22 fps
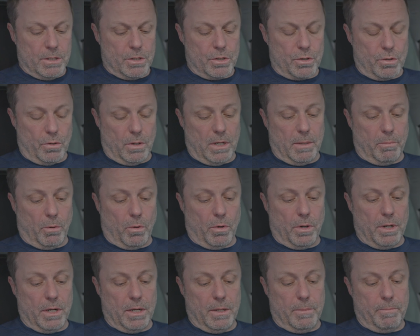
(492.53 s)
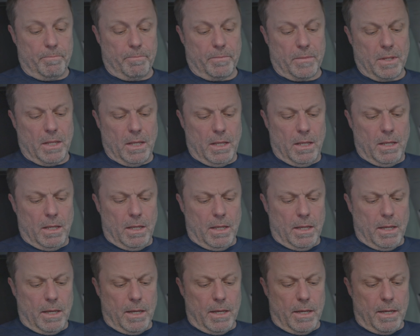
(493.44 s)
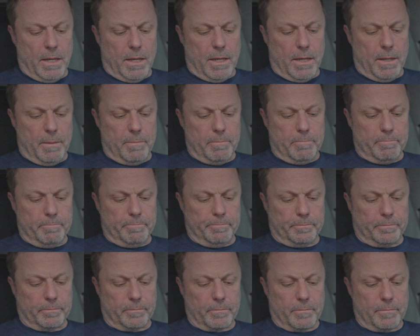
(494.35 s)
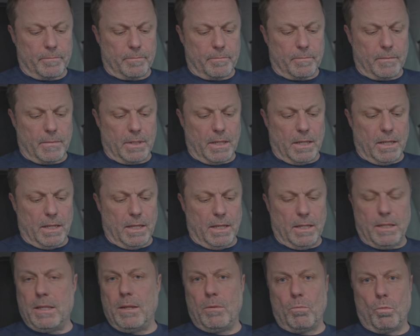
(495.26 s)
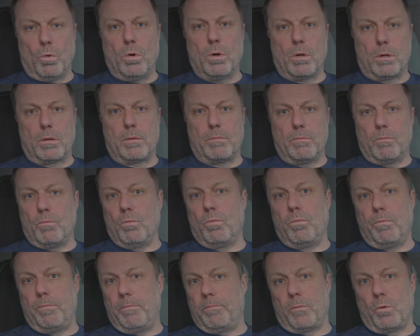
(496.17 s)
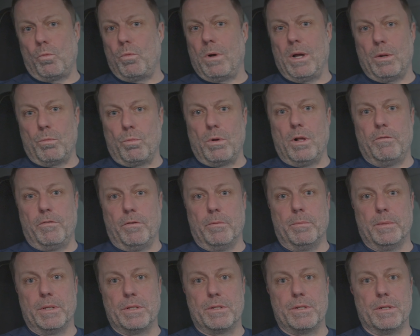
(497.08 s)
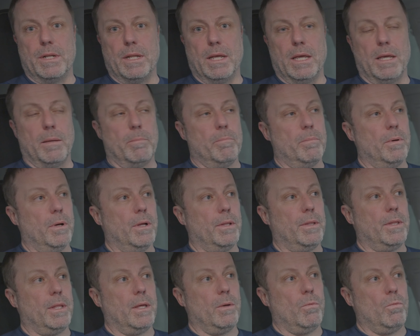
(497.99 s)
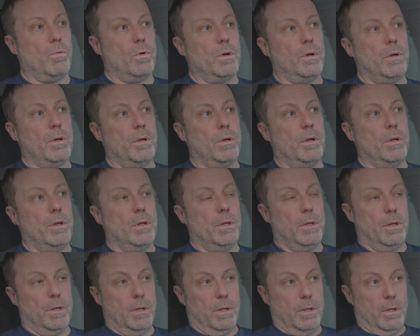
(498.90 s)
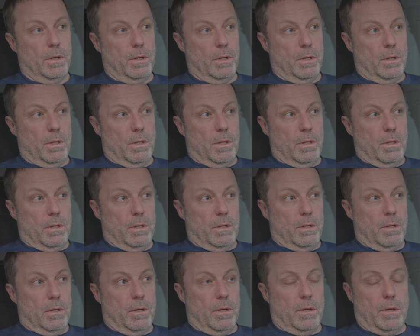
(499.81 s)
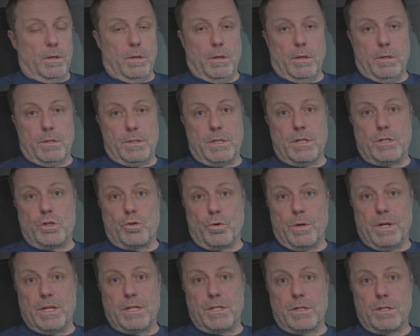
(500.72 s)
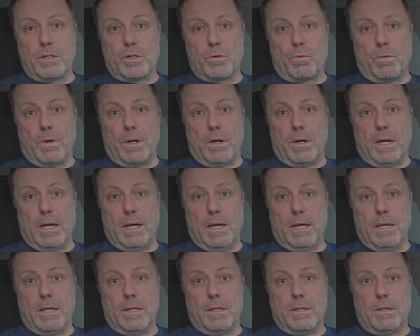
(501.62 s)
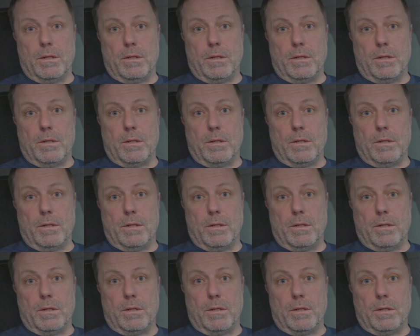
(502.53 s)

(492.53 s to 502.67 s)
so I bought it. It did work quite well for me today, but there were situations where I